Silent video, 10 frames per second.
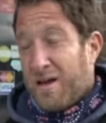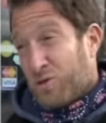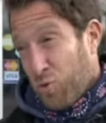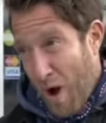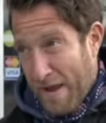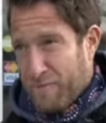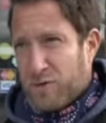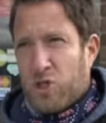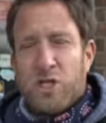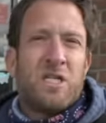His wife
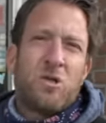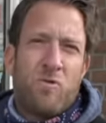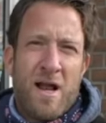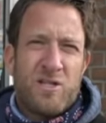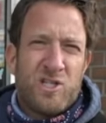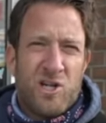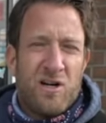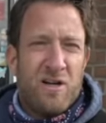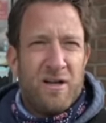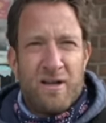was just at the
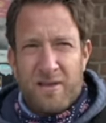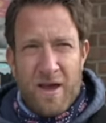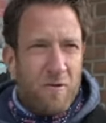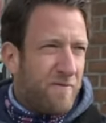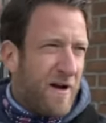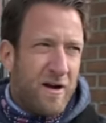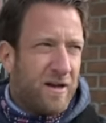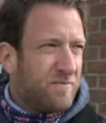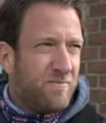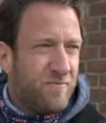register, and they were
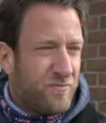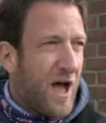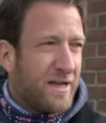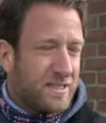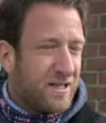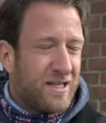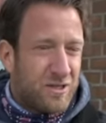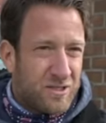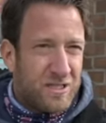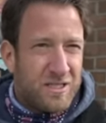very nice. They're like,
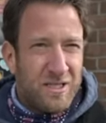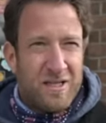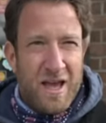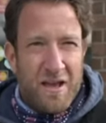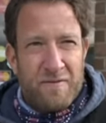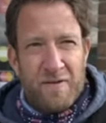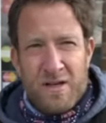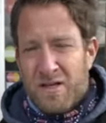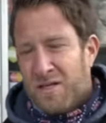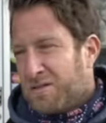good to see you, Dave.
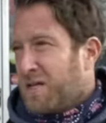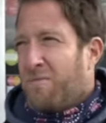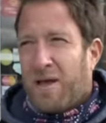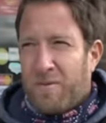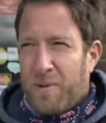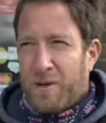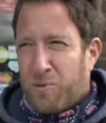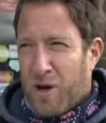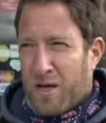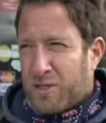Didn't make a big
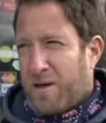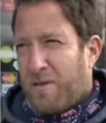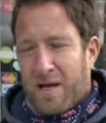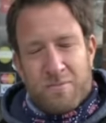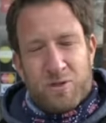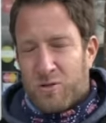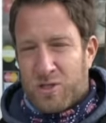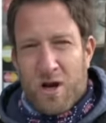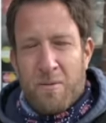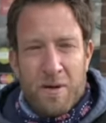production. I'm like, I'm so
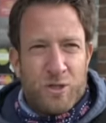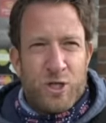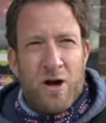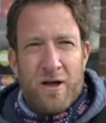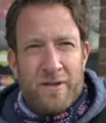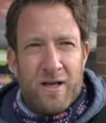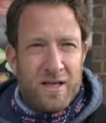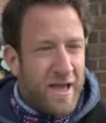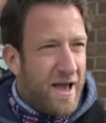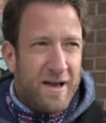sorry about Sean. They're
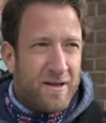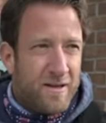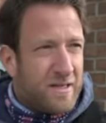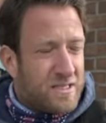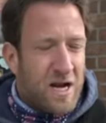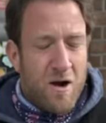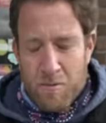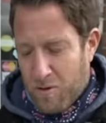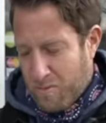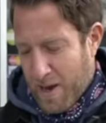like, yeah, it's
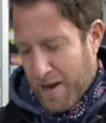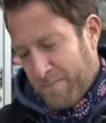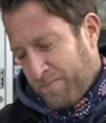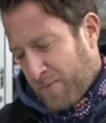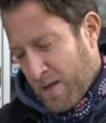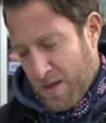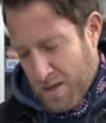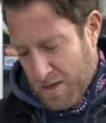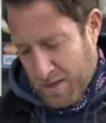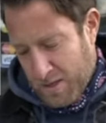terrible, but
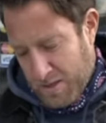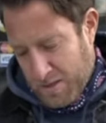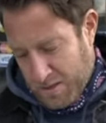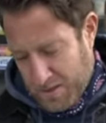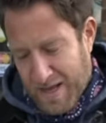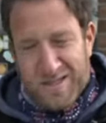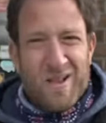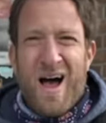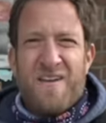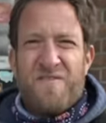that's
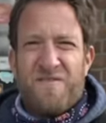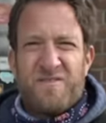life.